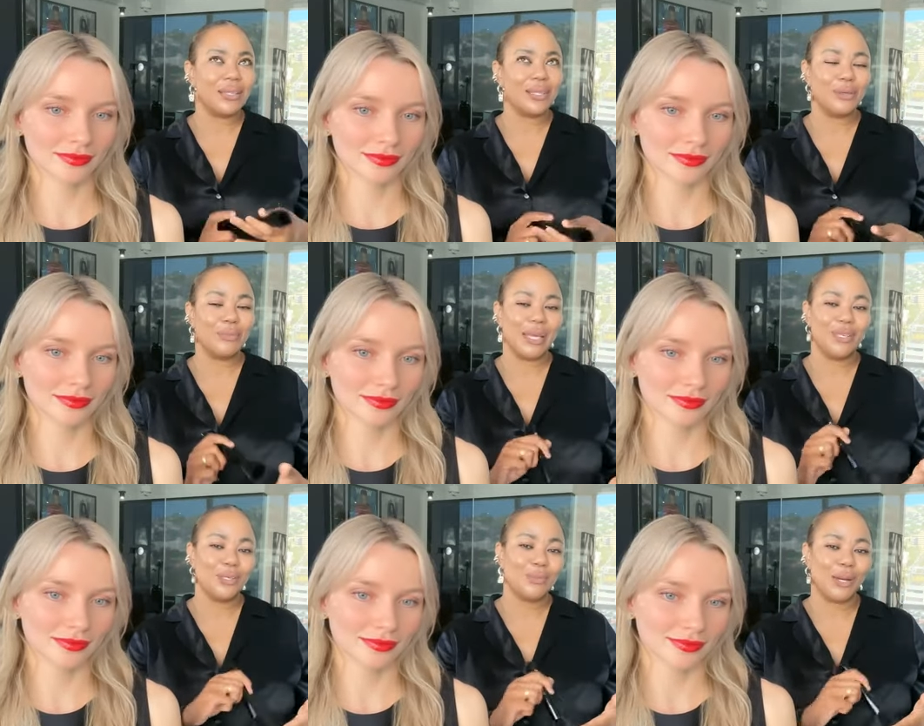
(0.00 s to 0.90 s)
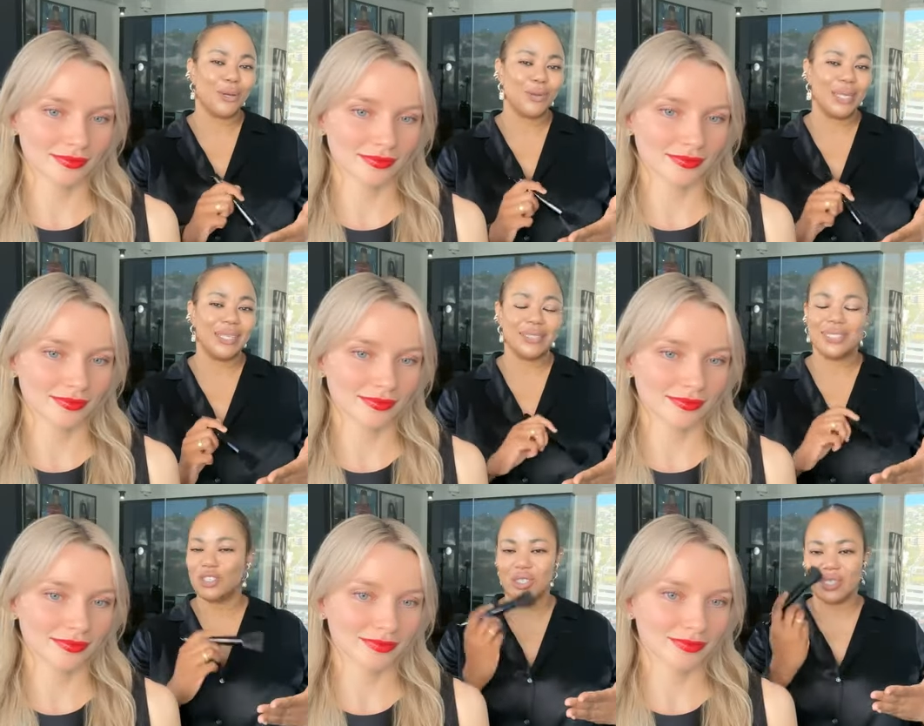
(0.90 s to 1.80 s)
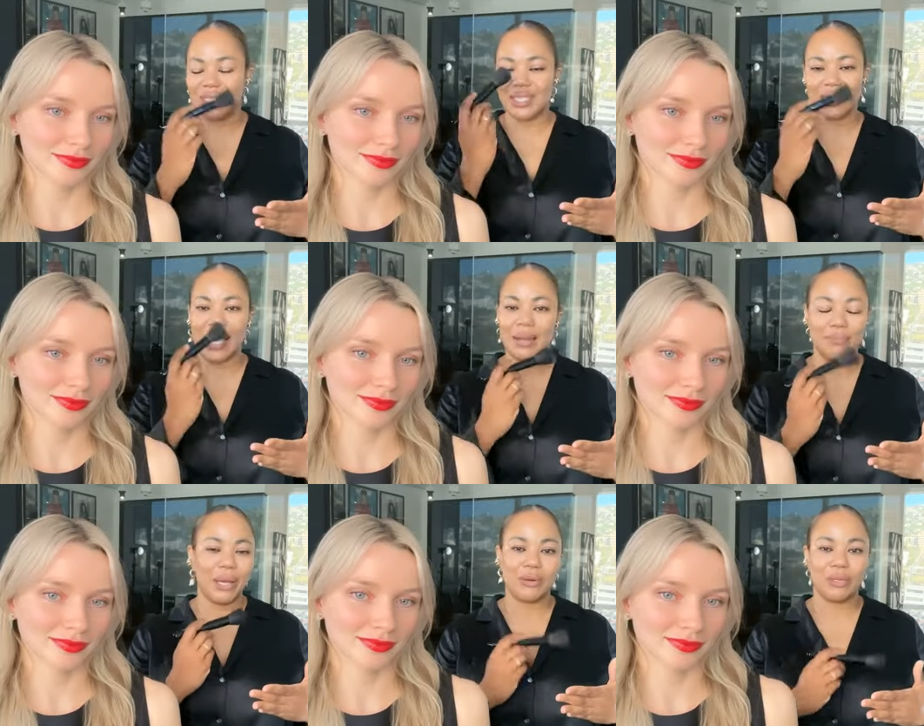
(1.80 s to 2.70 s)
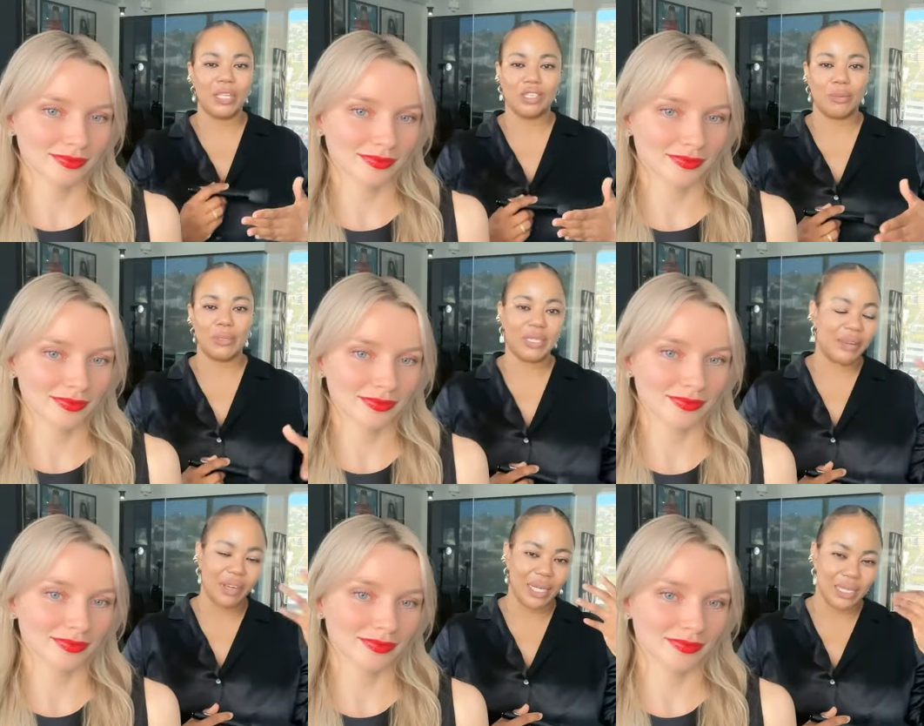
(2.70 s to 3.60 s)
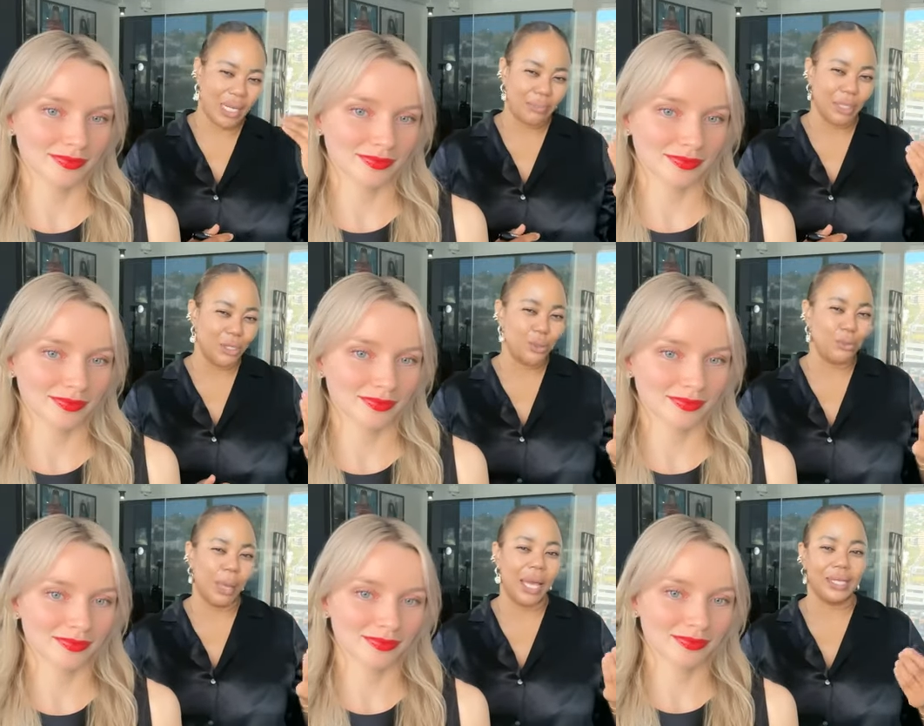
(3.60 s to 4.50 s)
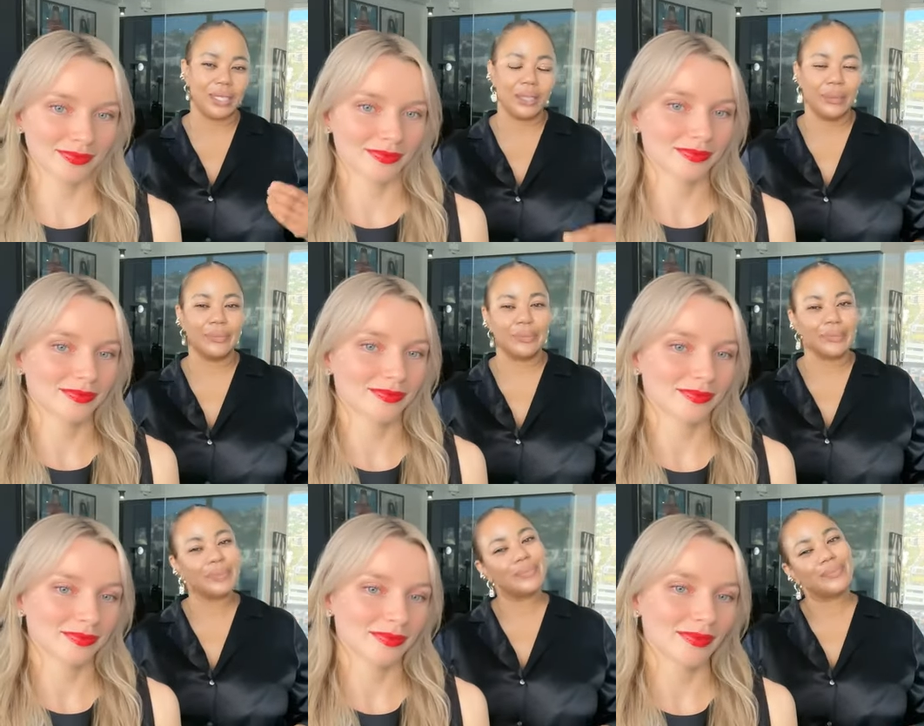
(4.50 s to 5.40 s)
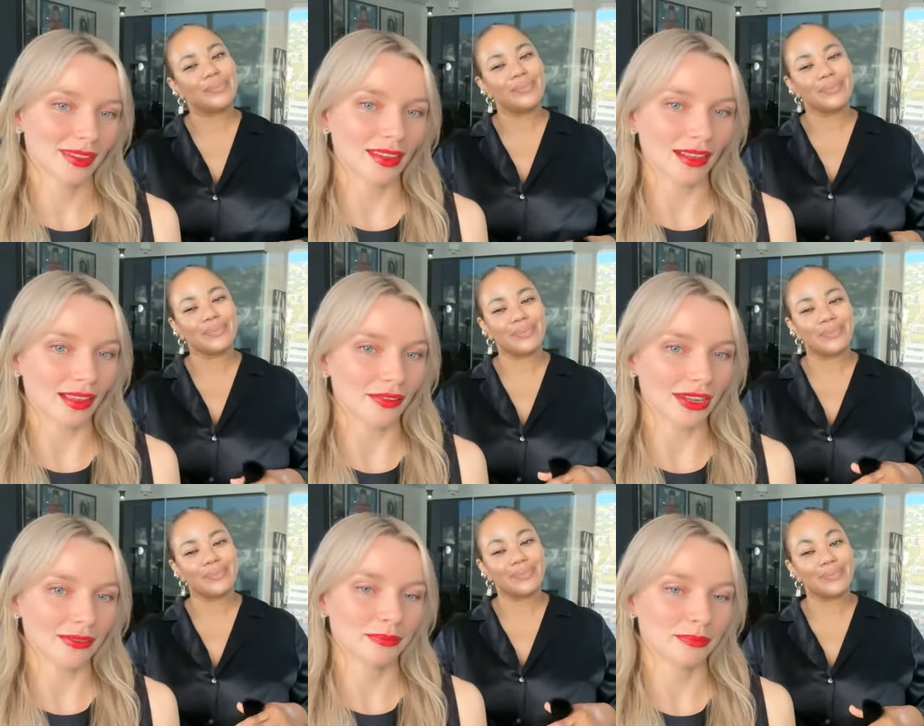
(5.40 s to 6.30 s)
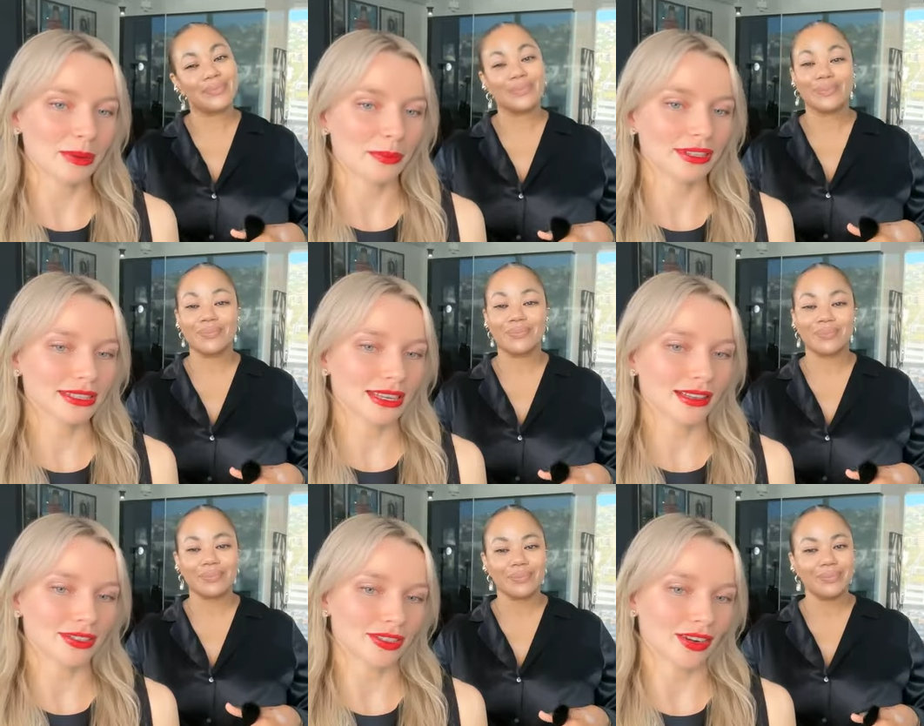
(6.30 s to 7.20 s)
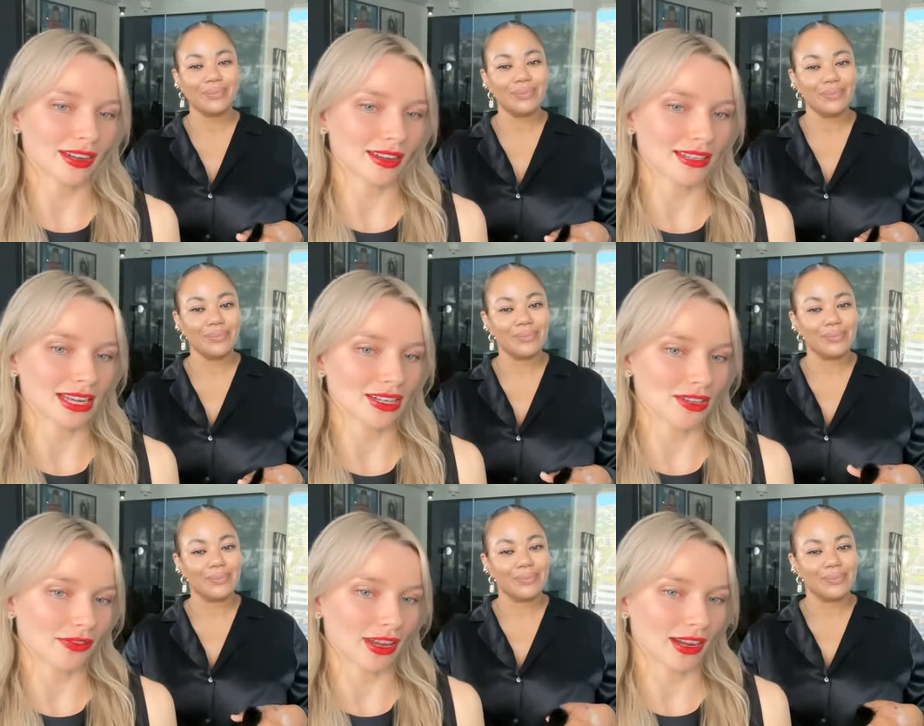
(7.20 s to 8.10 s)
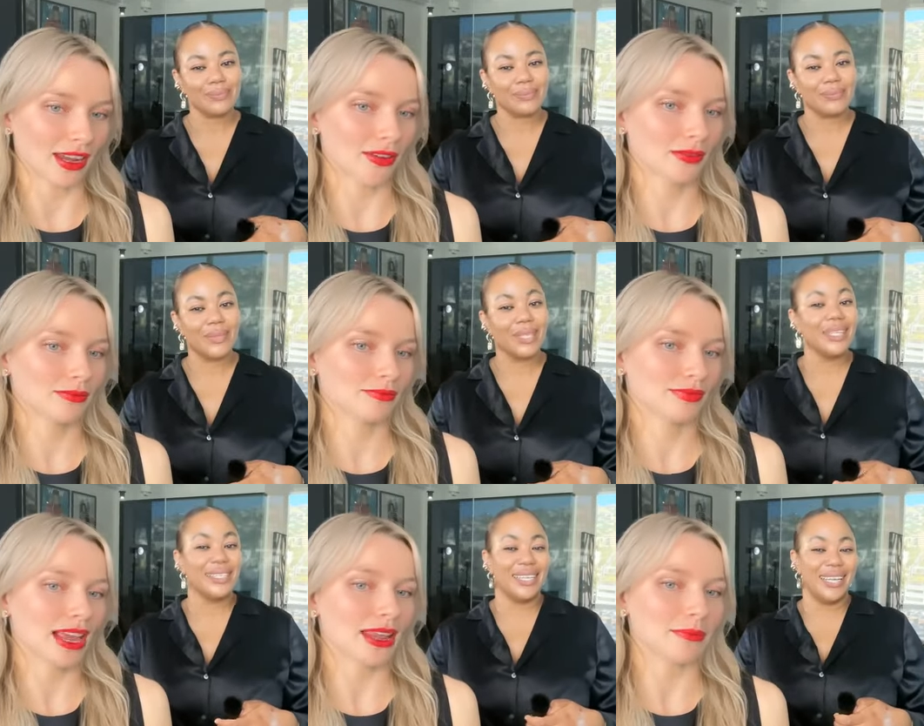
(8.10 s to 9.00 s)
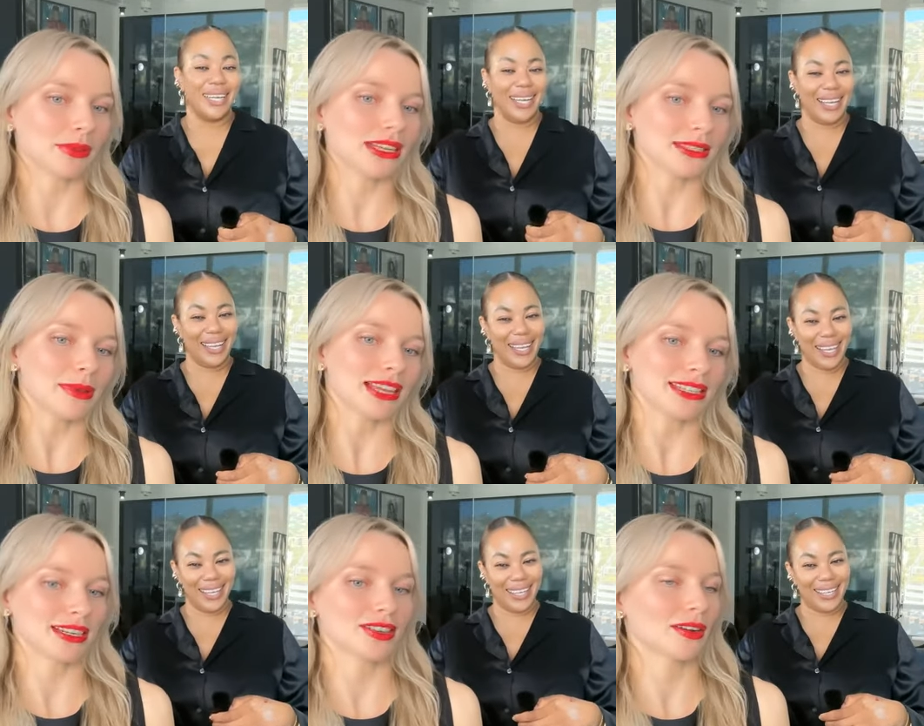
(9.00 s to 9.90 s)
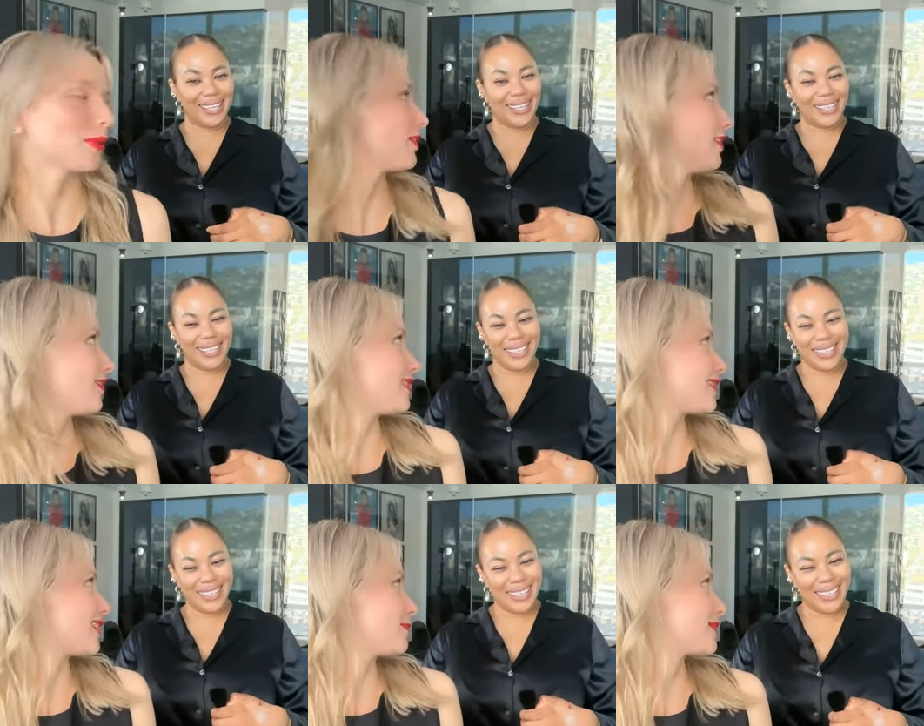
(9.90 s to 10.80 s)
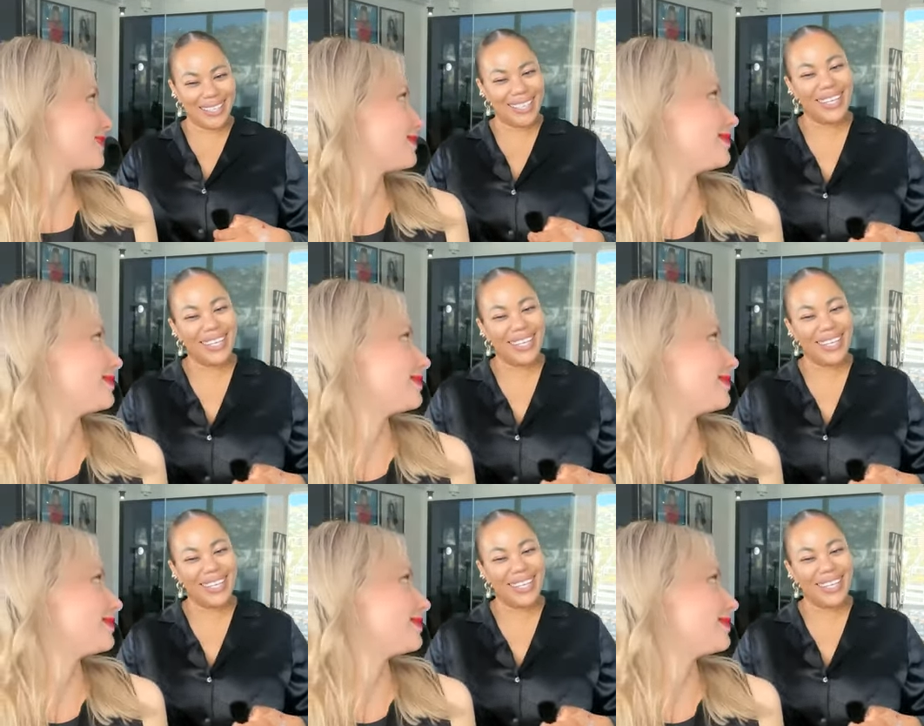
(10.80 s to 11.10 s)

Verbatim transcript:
Speaker 1: the Les Beiges powder because it's just, it's a satin powder touch-up. It's never going to take me too matte.
Speaker 2: I love it. People are saying they're starting a Tasha fan account. And please make a TikTok with all of these tips,